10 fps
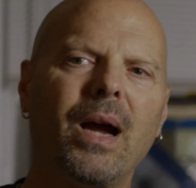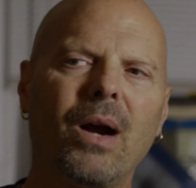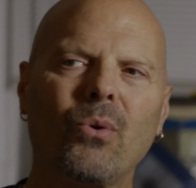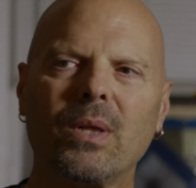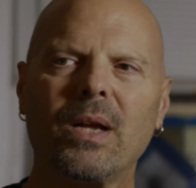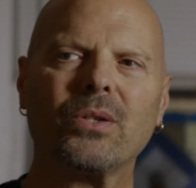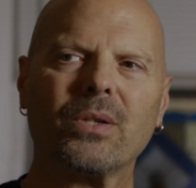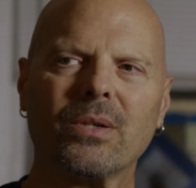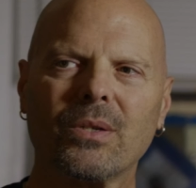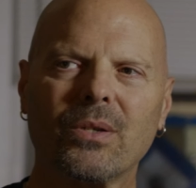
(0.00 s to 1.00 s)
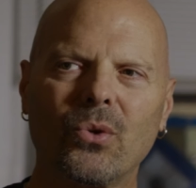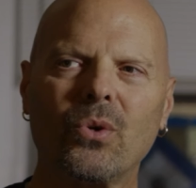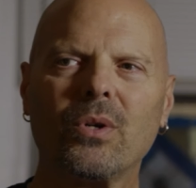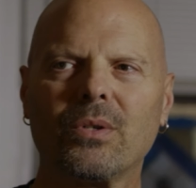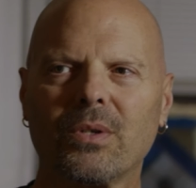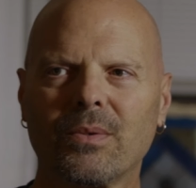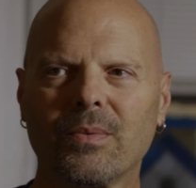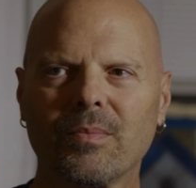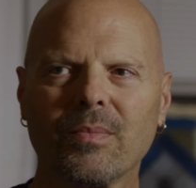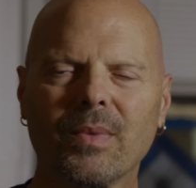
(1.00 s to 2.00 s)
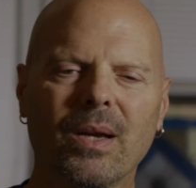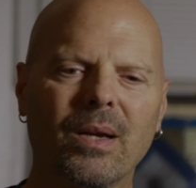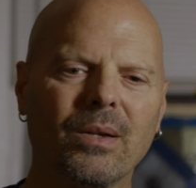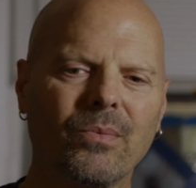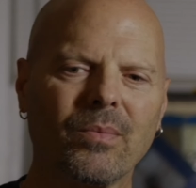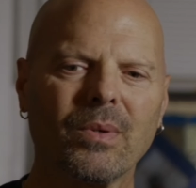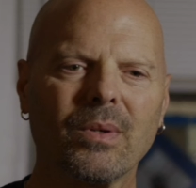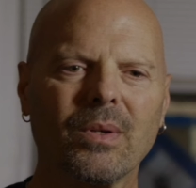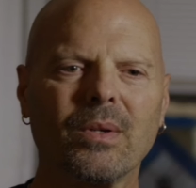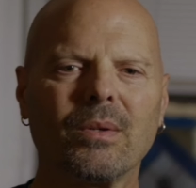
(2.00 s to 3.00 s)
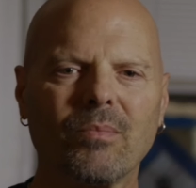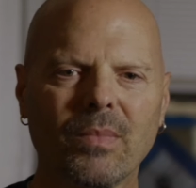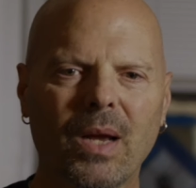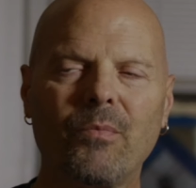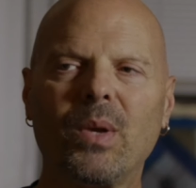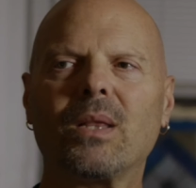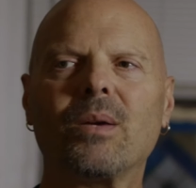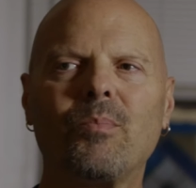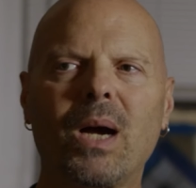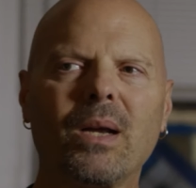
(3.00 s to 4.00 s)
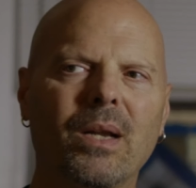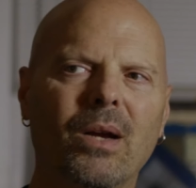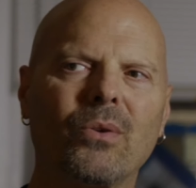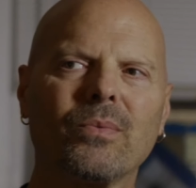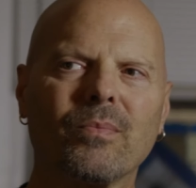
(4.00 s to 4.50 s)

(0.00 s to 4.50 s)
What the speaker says: our lenses, yours, and I've made them mine now.